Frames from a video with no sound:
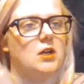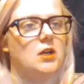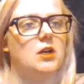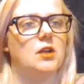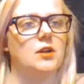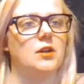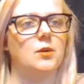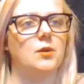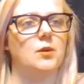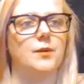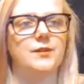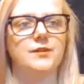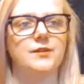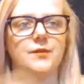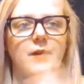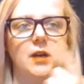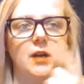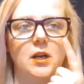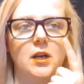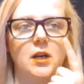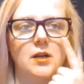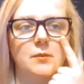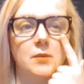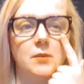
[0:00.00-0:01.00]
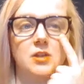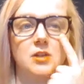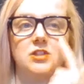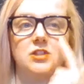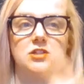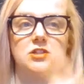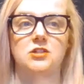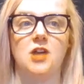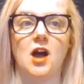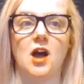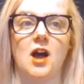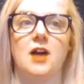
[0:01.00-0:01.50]
There wasn't very
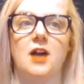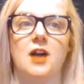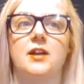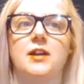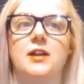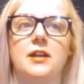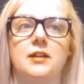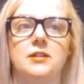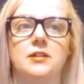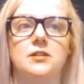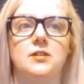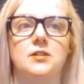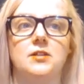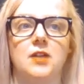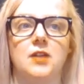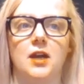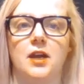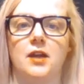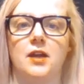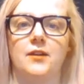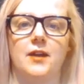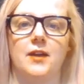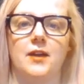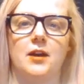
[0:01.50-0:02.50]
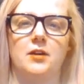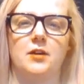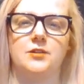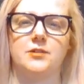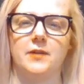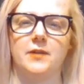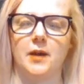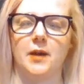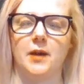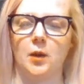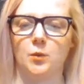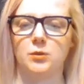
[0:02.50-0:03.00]
much talking, and that
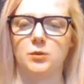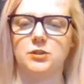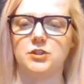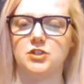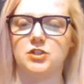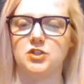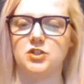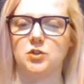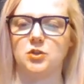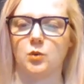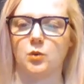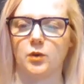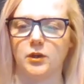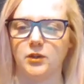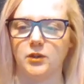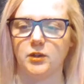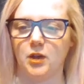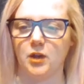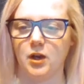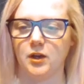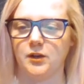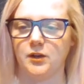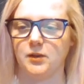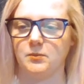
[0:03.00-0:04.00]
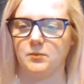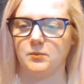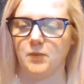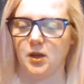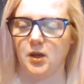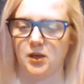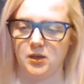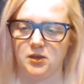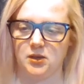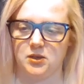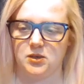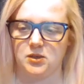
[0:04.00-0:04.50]
also helped with the storyline, in
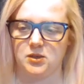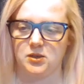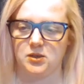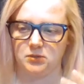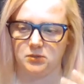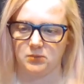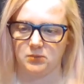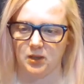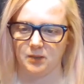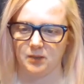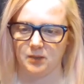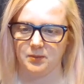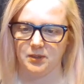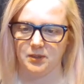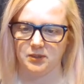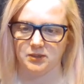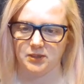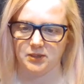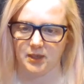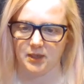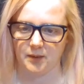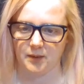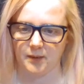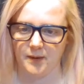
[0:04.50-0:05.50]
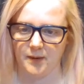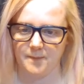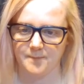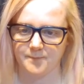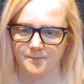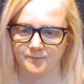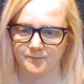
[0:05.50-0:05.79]
my opinion anyway.